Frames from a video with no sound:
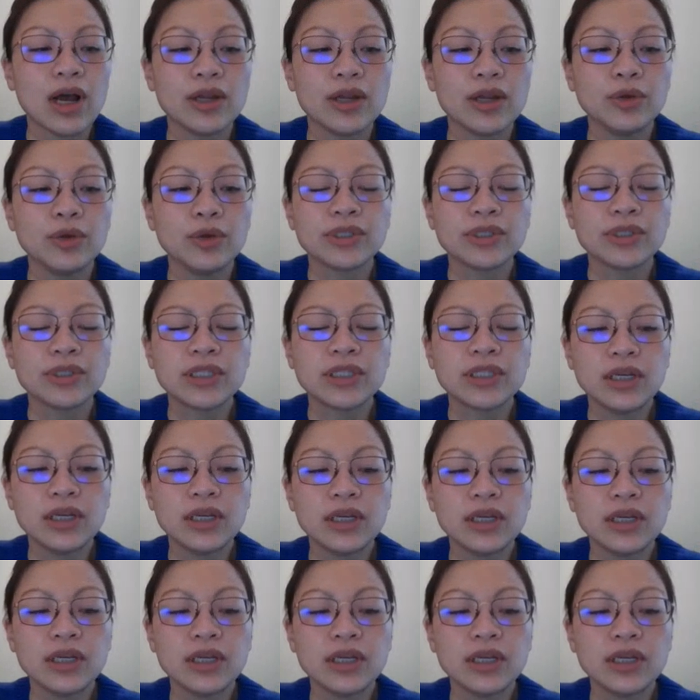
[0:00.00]
you will see
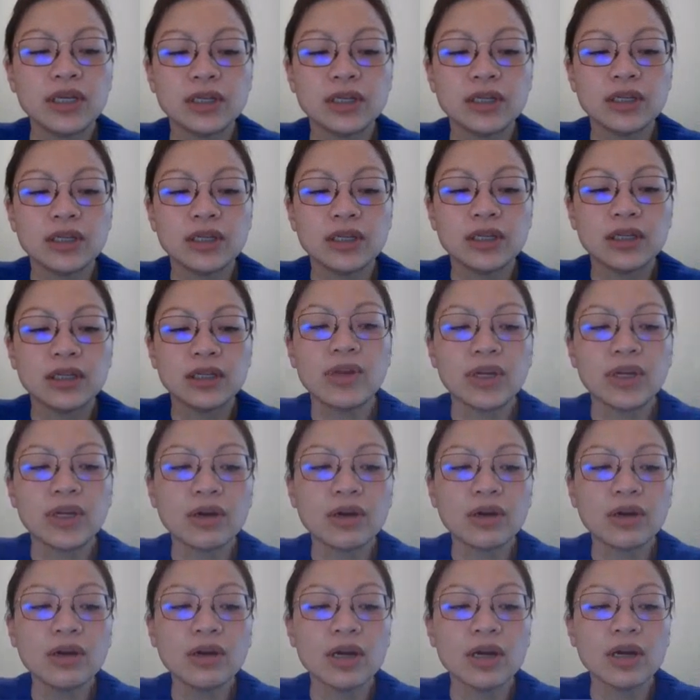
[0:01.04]
in this summary
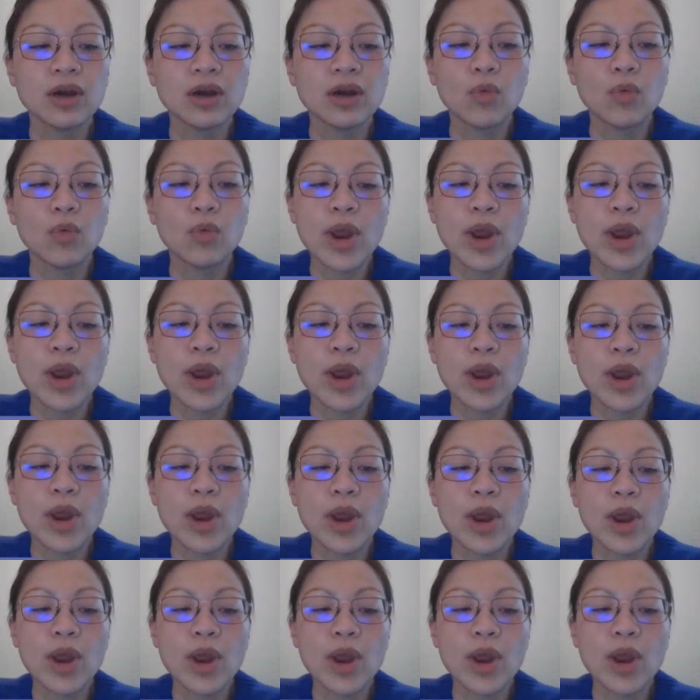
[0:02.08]
here, when the
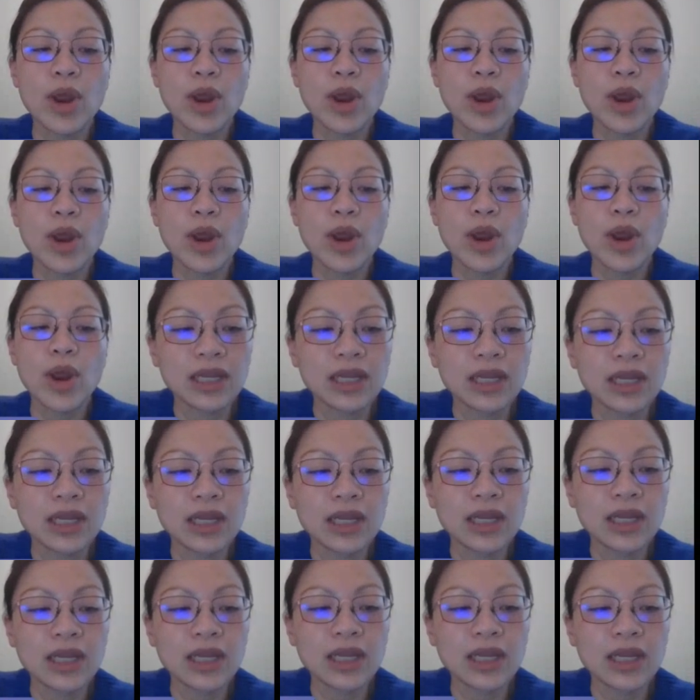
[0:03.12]
information was
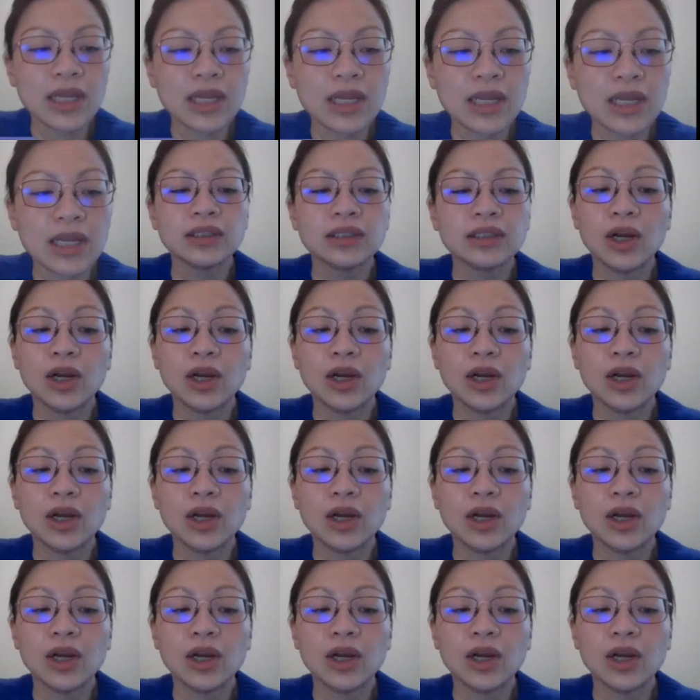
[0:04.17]
updated, the